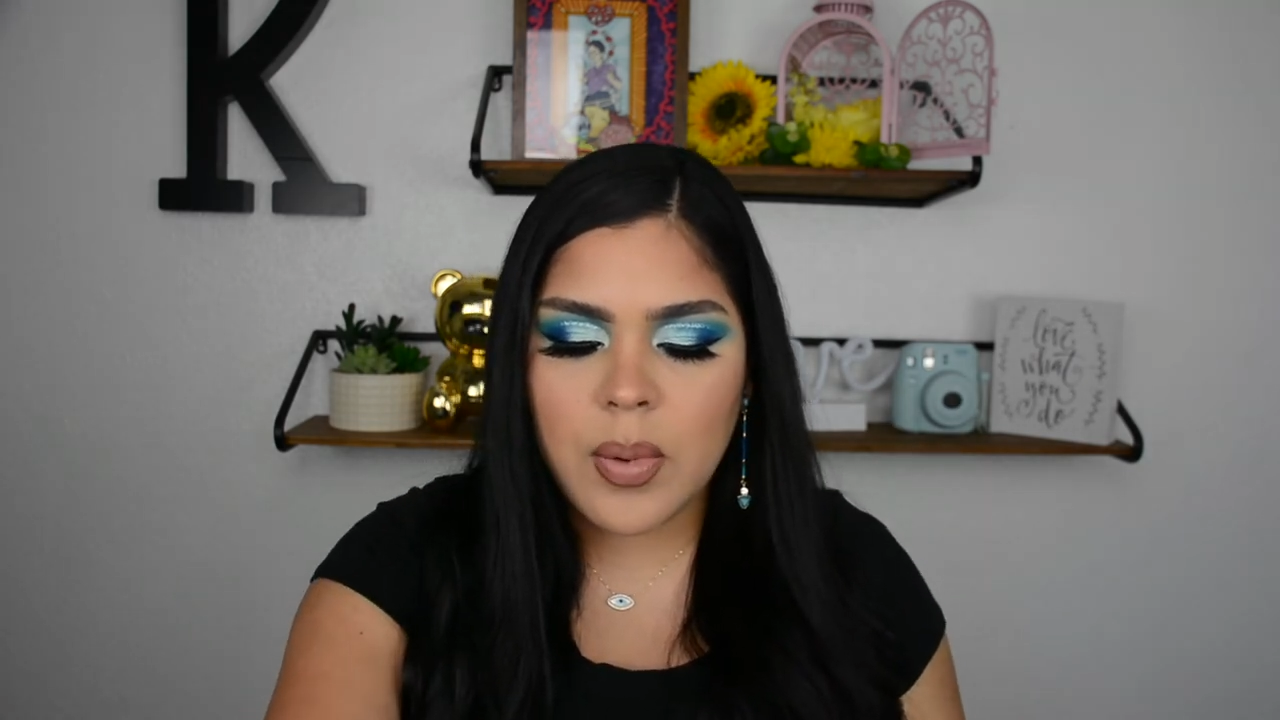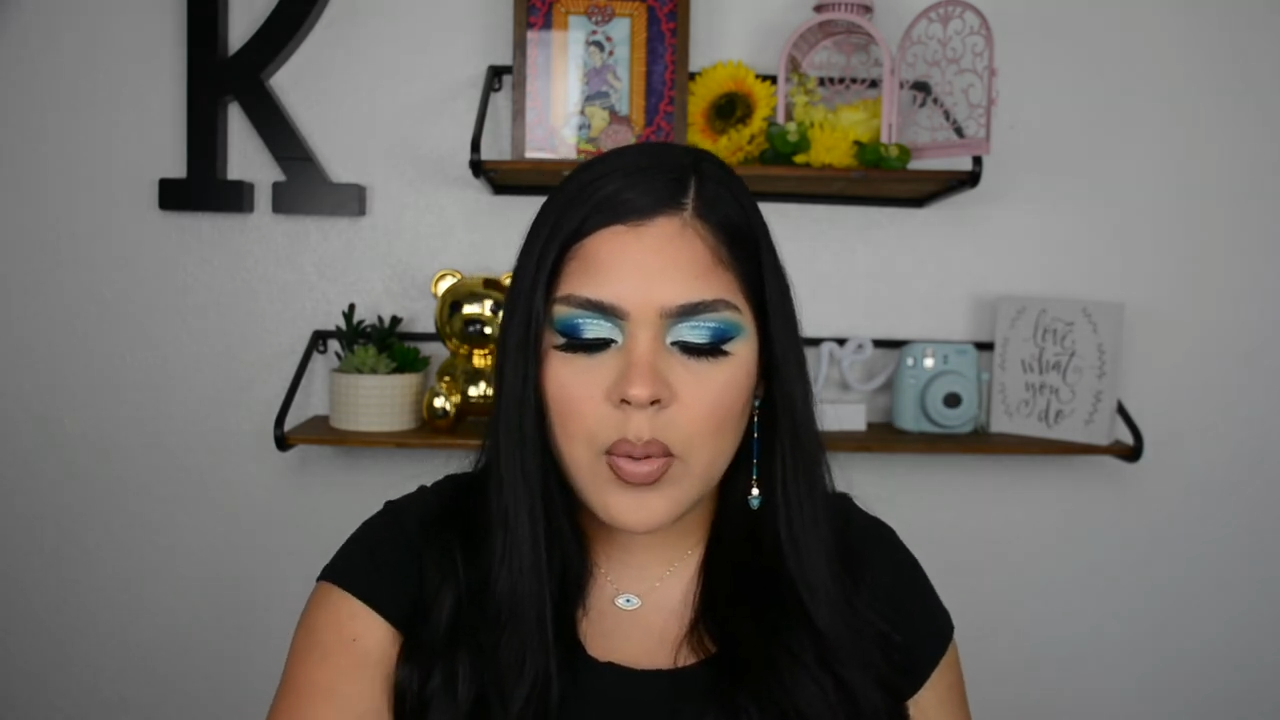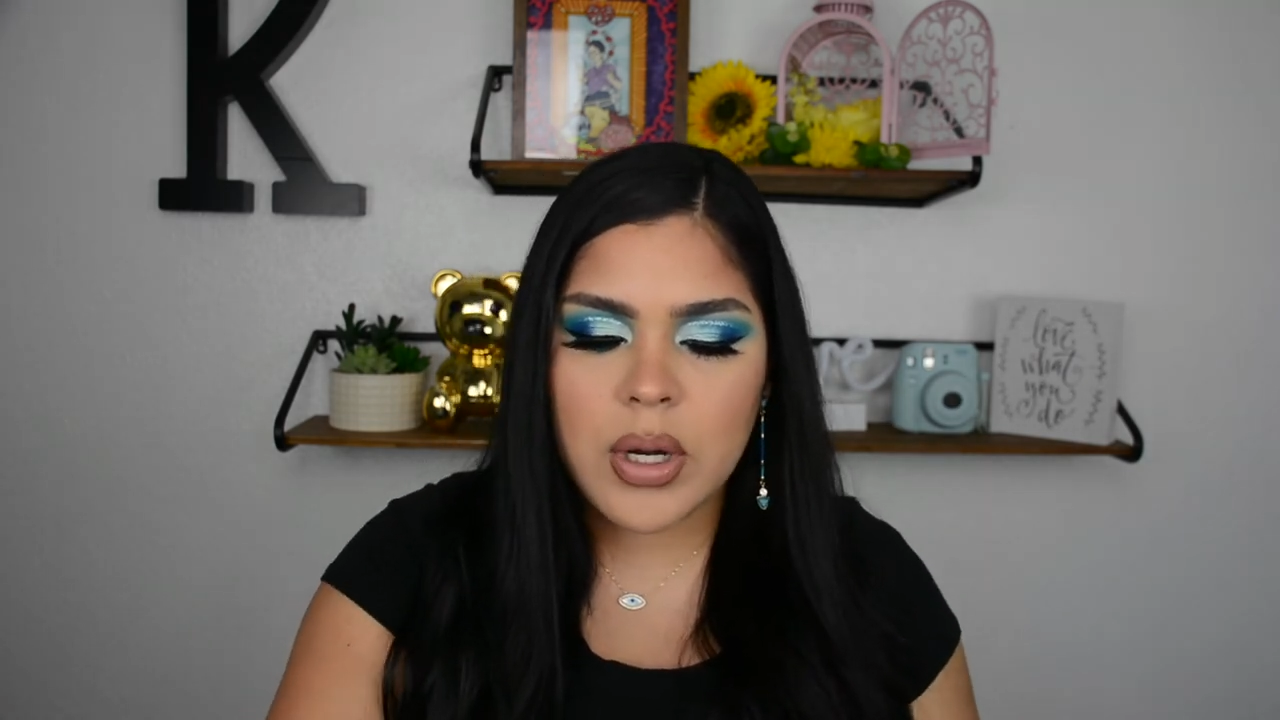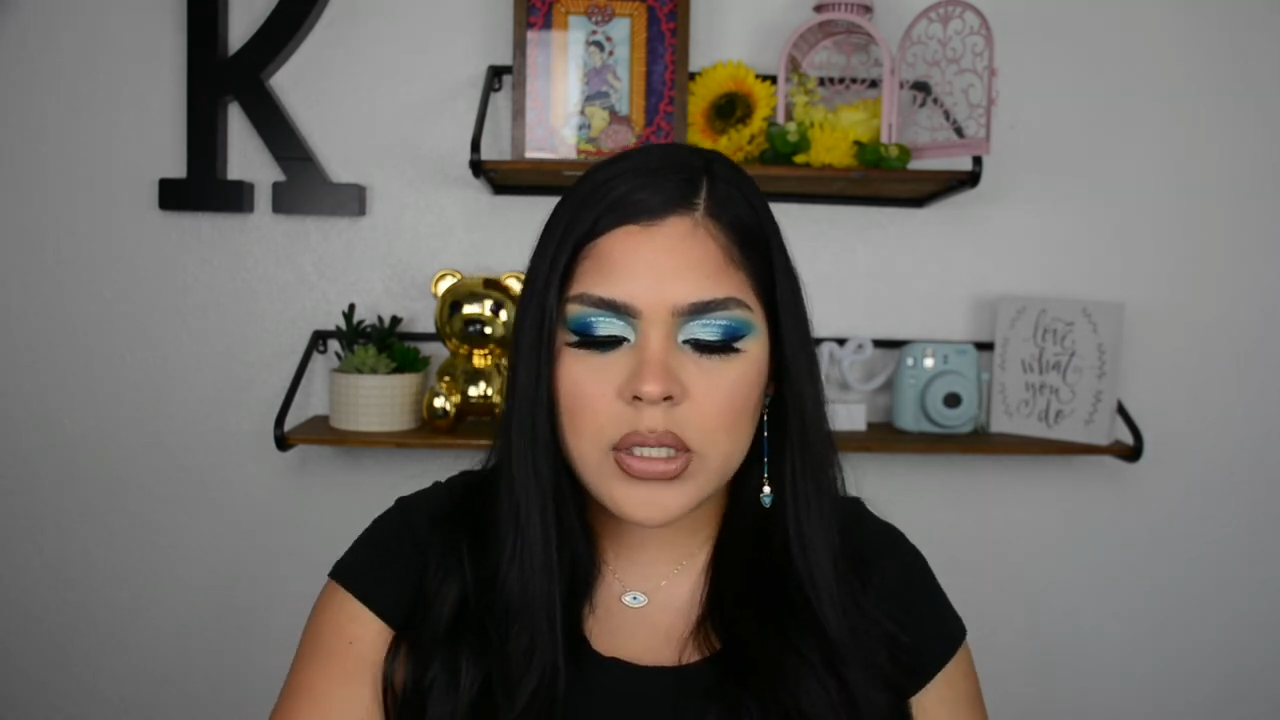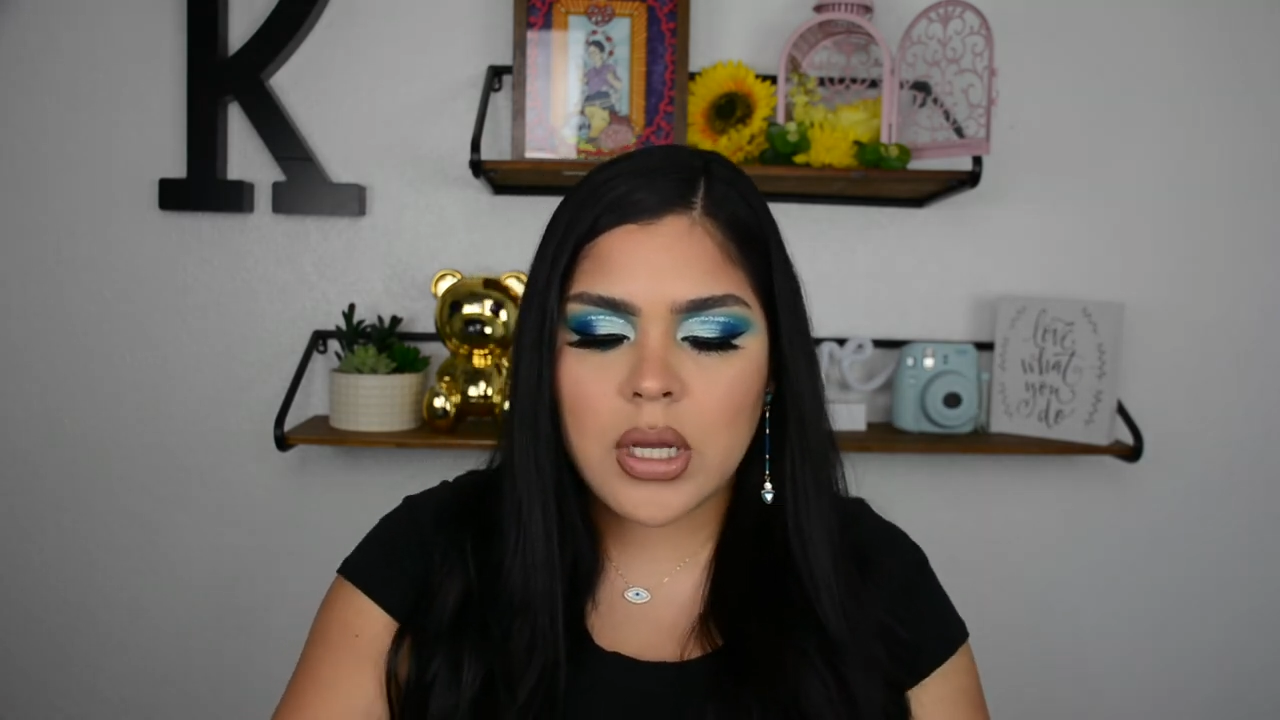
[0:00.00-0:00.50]
I
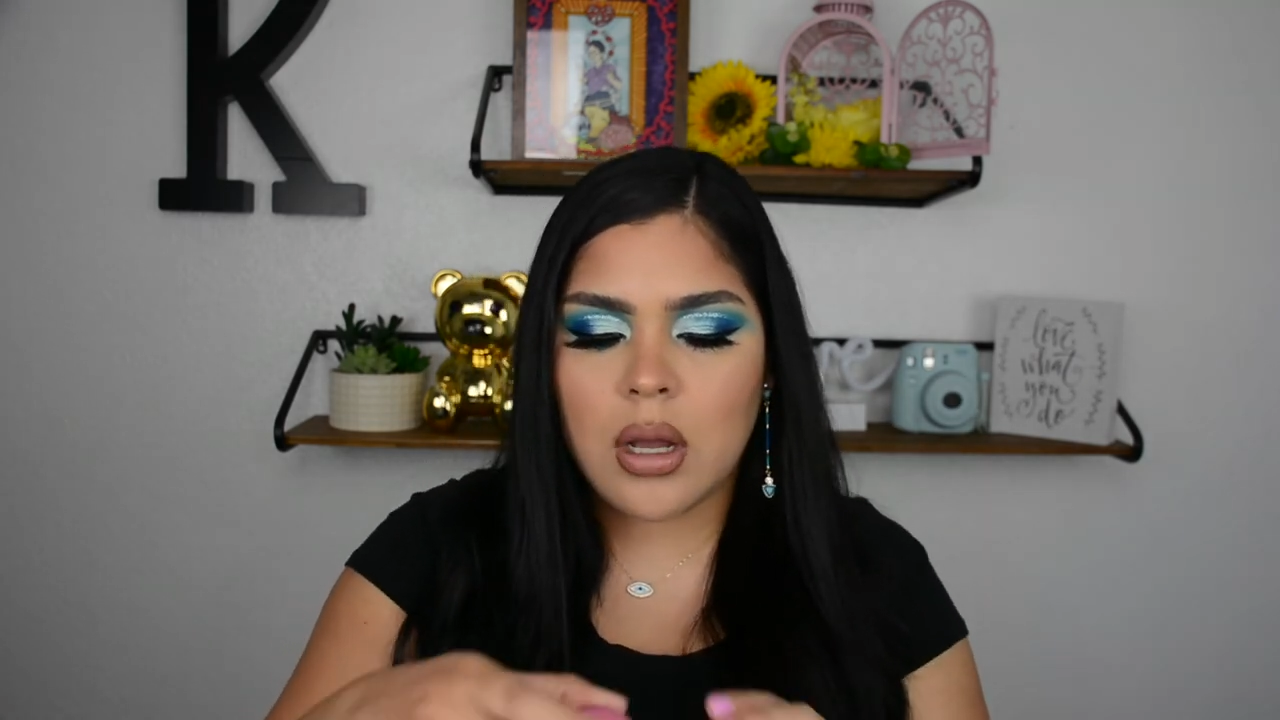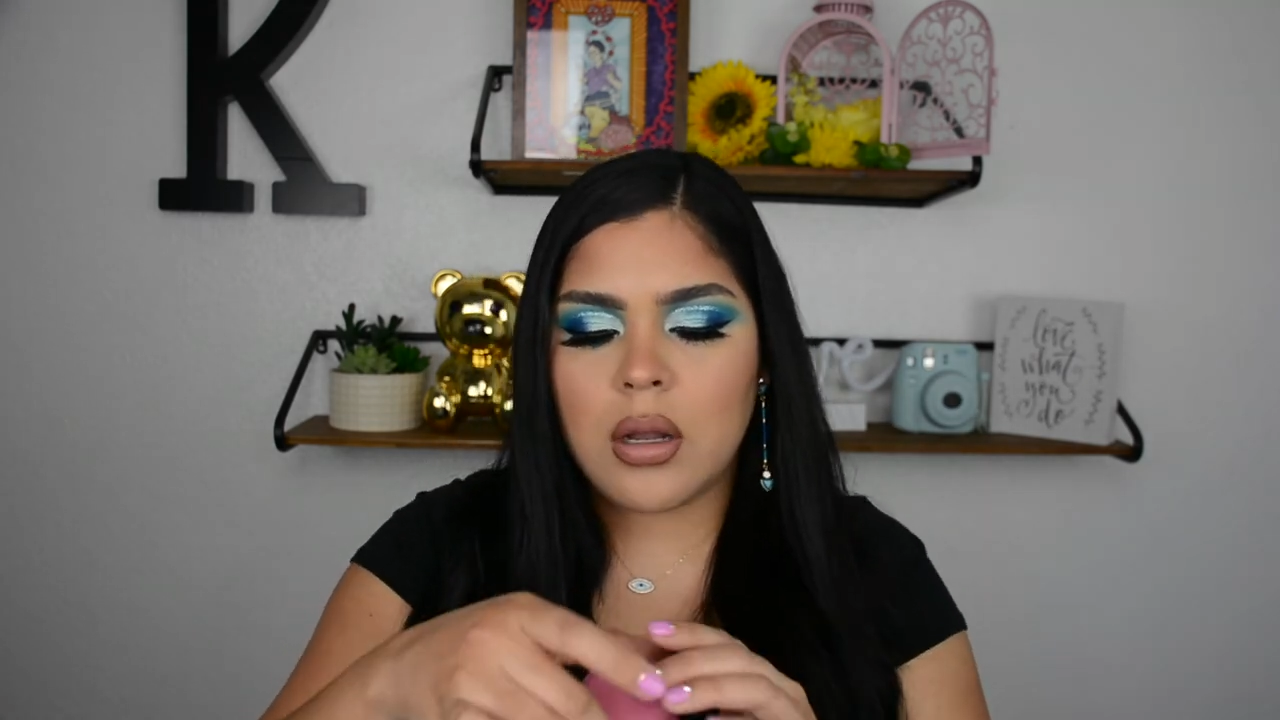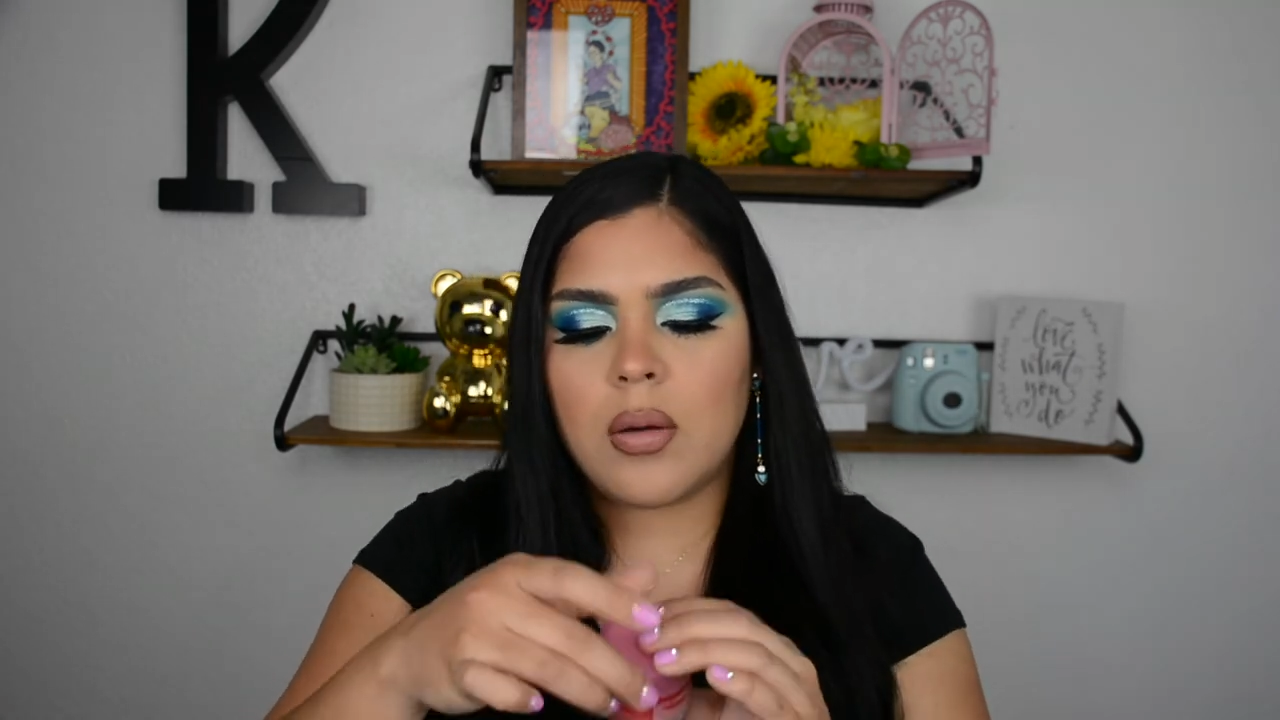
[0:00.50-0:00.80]
want to talk